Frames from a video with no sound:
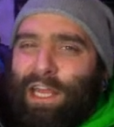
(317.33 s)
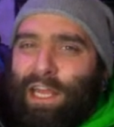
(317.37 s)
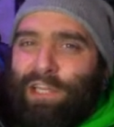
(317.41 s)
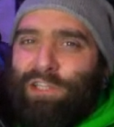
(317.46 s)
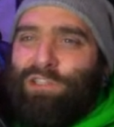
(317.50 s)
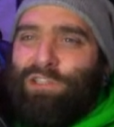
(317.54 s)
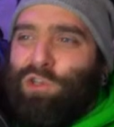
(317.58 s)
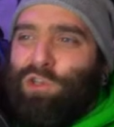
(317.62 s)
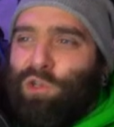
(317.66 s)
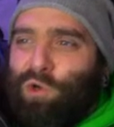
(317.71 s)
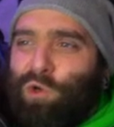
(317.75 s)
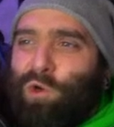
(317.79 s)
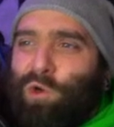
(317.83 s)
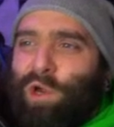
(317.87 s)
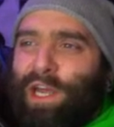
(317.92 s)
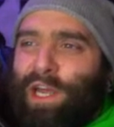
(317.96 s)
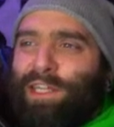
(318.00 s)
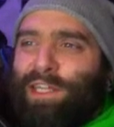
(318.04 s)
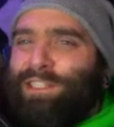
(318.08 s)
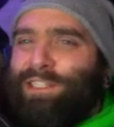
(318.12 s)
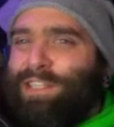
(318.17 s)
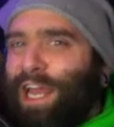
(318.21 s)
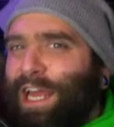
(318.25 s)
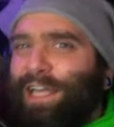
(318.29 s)
get too
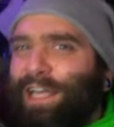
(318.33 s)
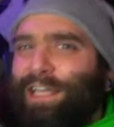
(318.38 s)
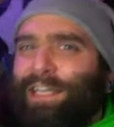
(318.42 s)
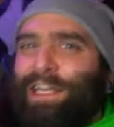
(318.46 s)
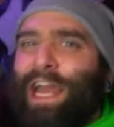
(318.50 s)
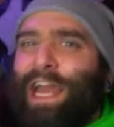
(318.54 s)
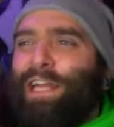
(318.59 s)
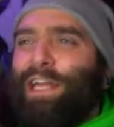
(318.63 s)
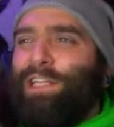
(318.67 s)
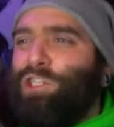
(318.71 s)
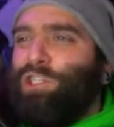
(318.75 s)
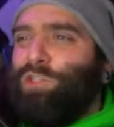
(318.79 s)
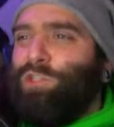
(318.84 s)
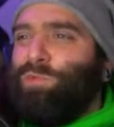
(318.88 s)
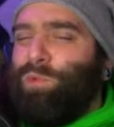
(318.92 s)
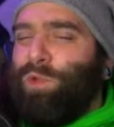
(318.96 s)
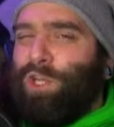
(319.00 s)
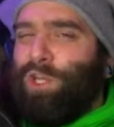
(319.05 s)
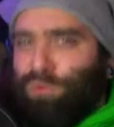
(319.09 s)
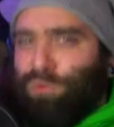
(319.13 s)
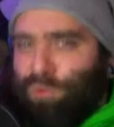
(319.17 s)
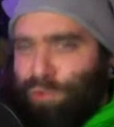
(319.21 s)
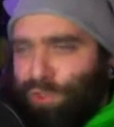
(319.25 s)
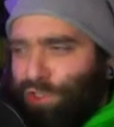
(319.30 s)
excited, guys, just
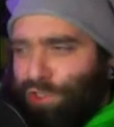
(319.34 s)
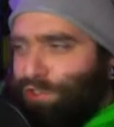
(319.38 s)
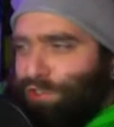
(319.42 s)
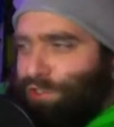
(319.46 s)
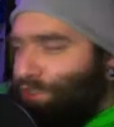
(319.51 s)
because we,